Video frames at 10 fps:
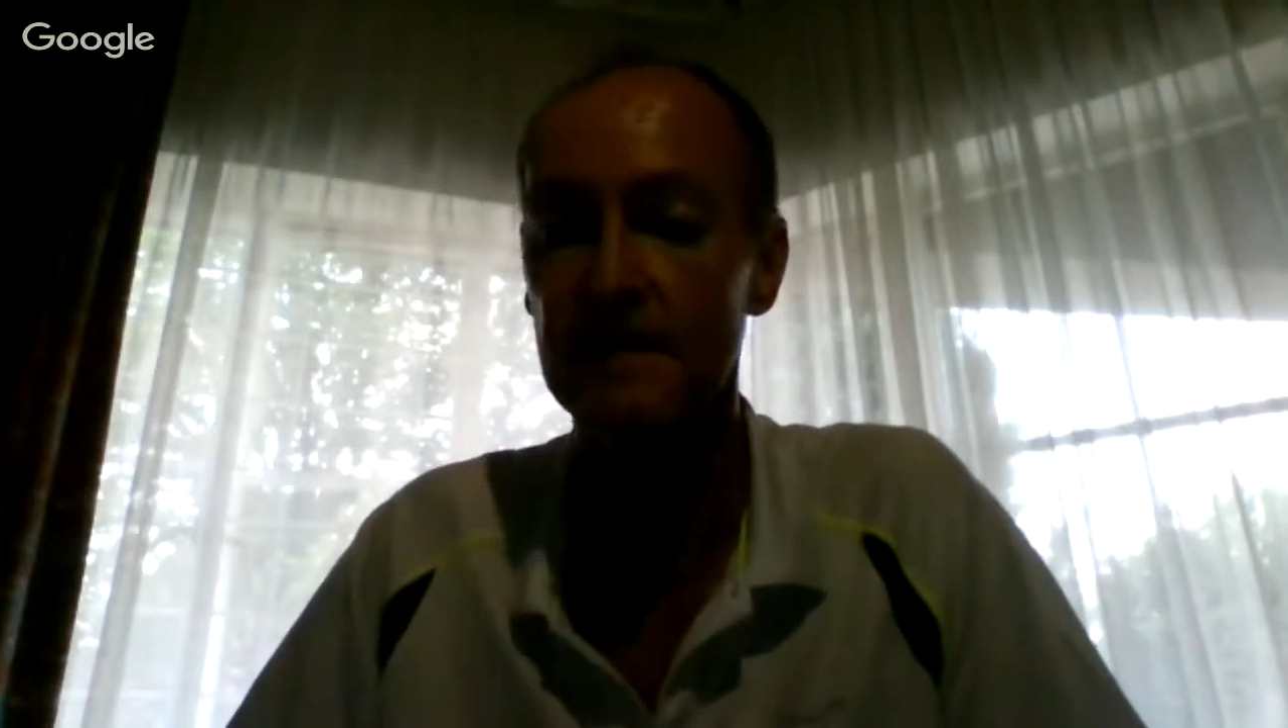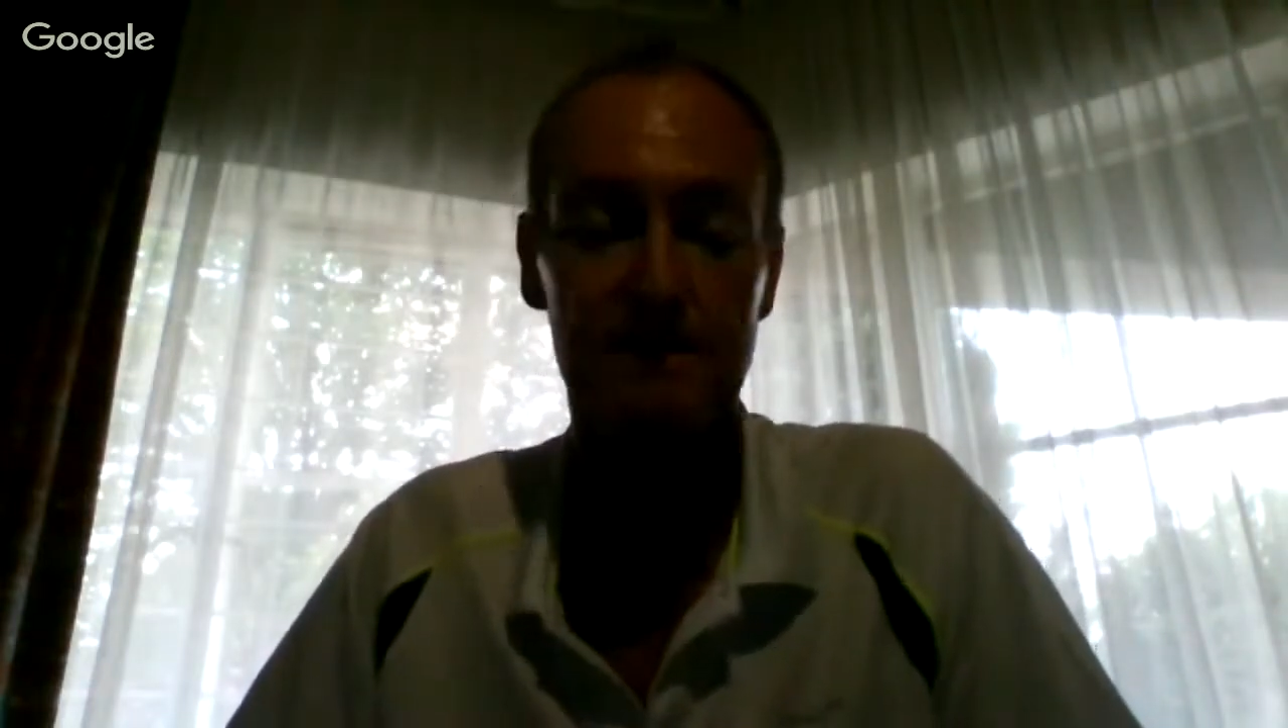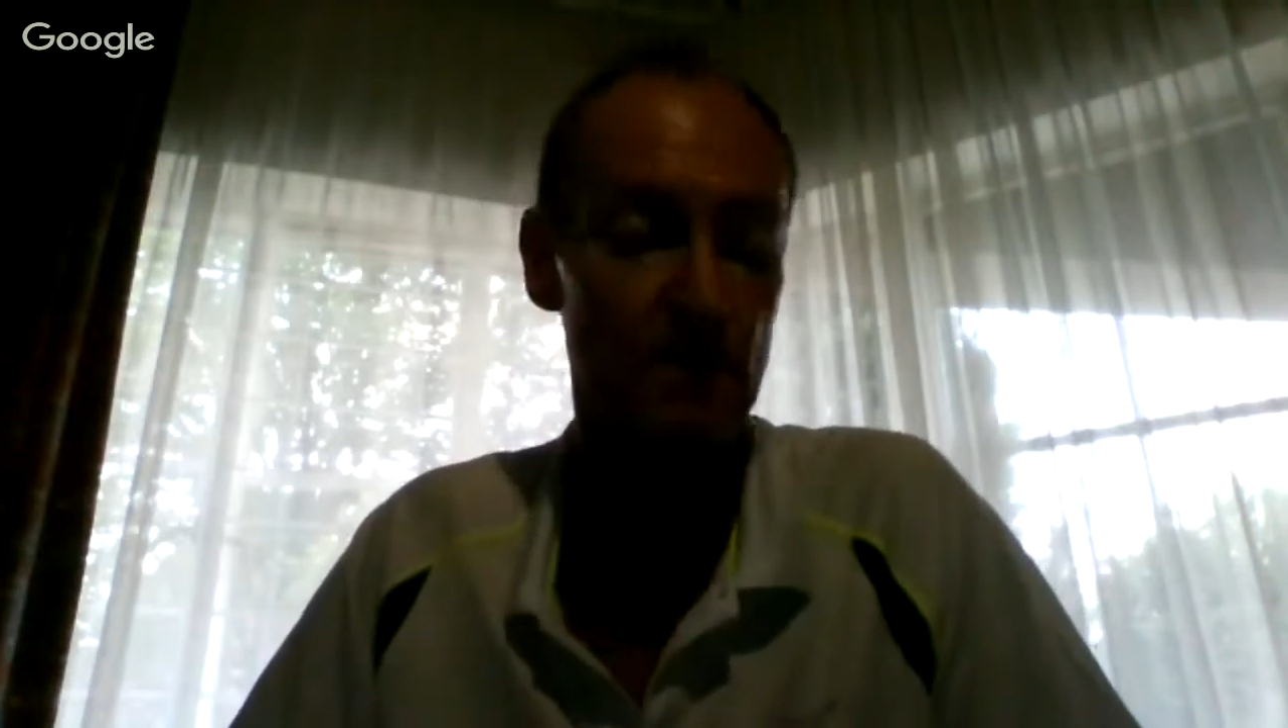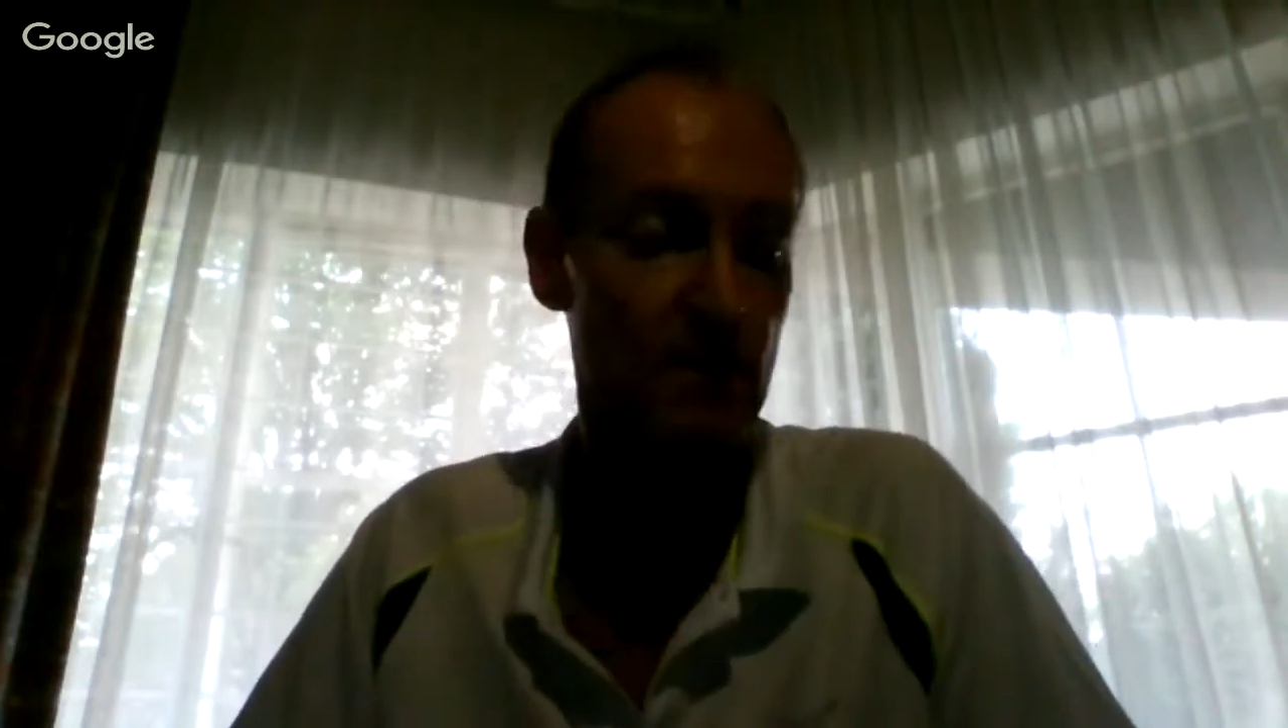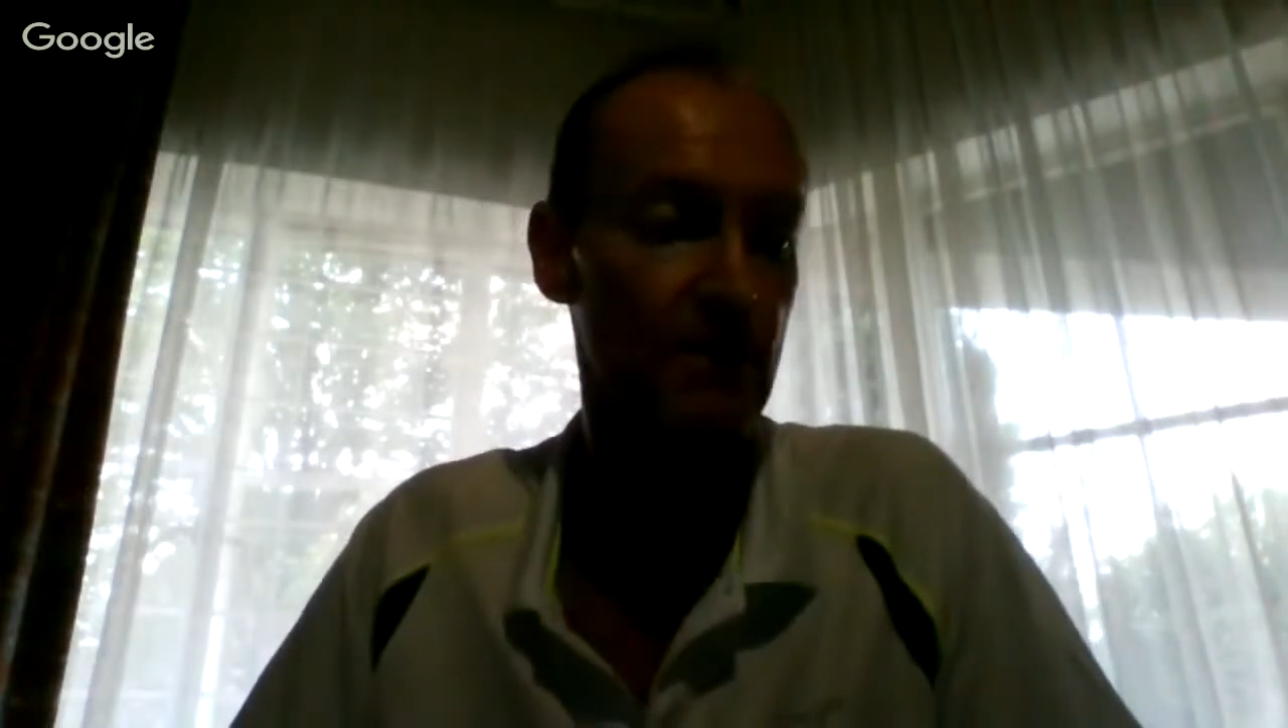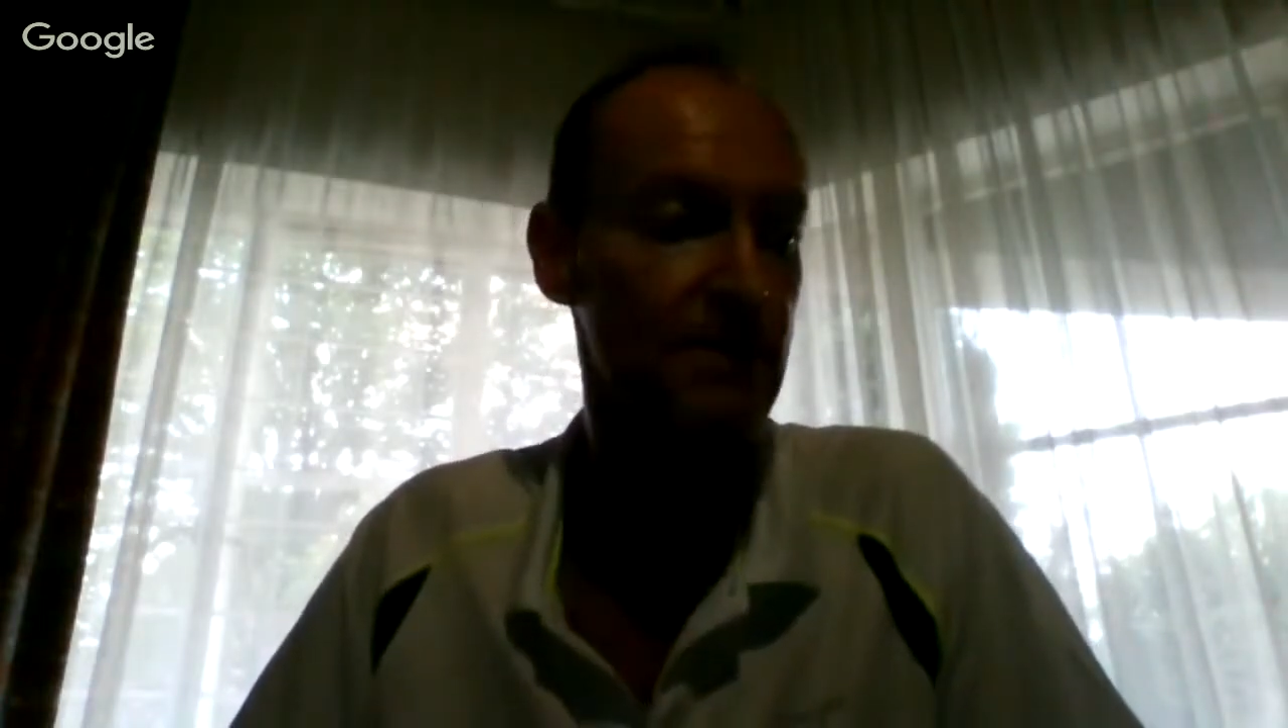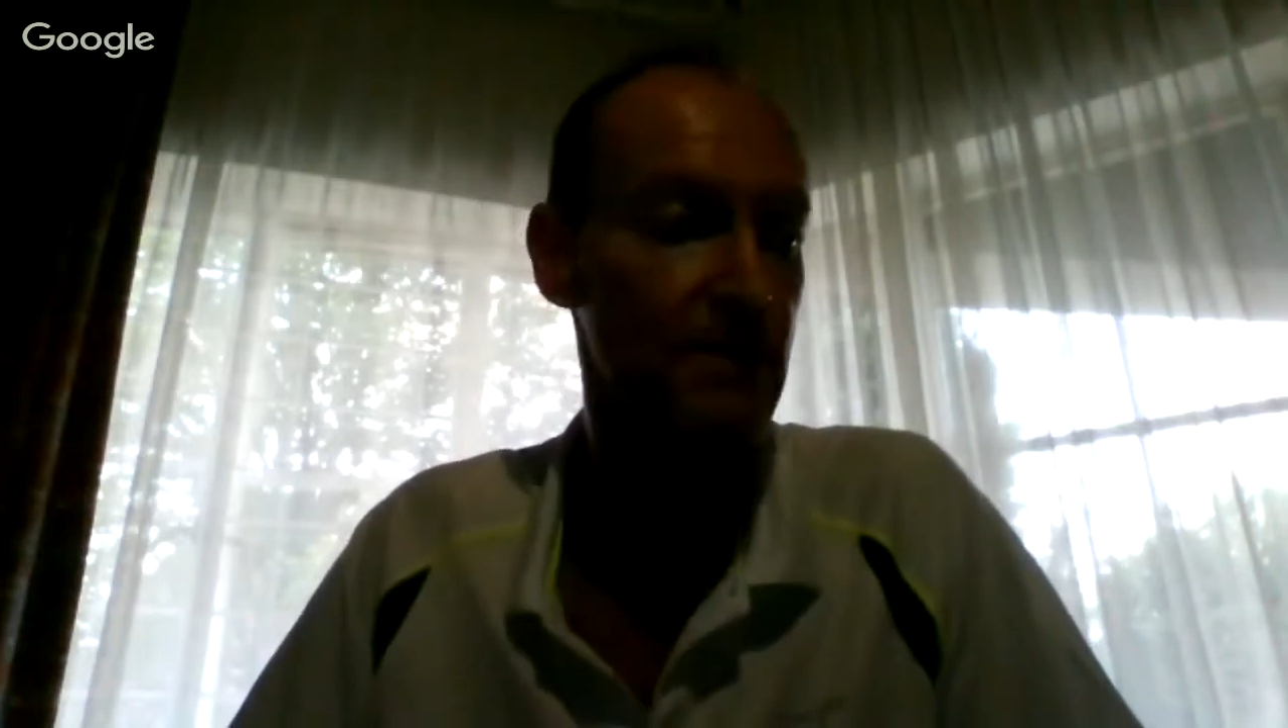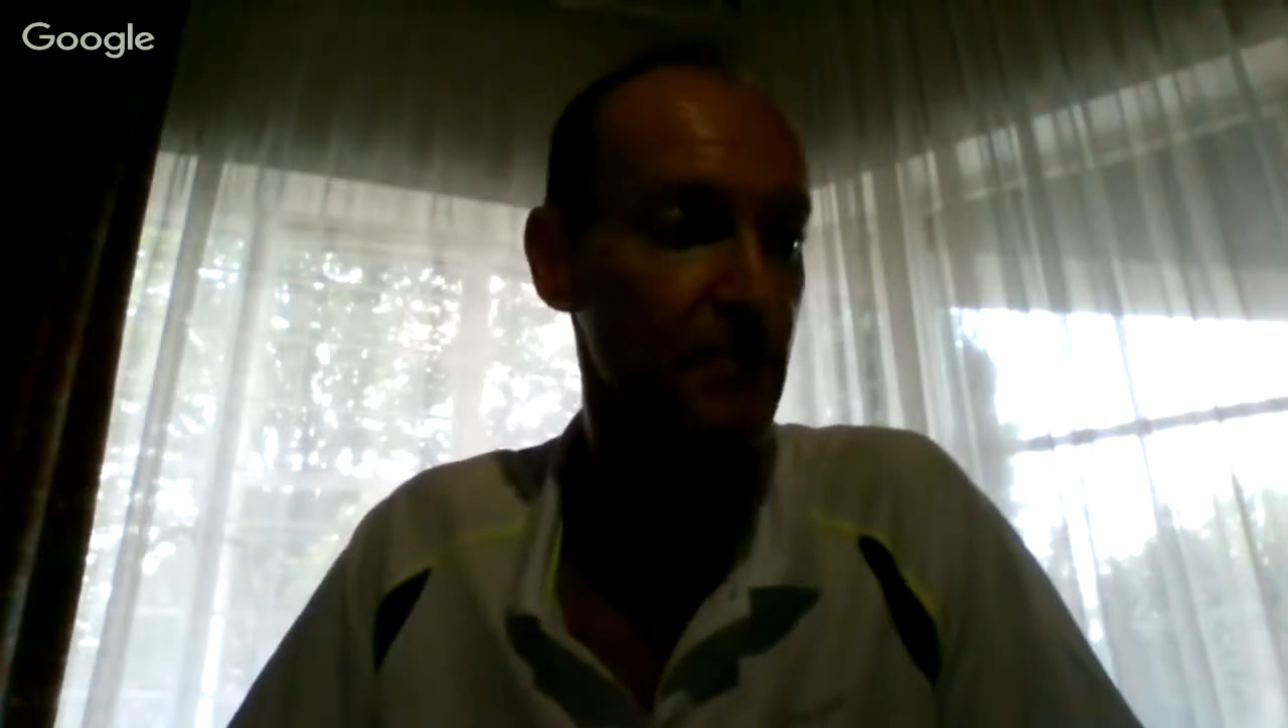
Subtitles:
hold on to the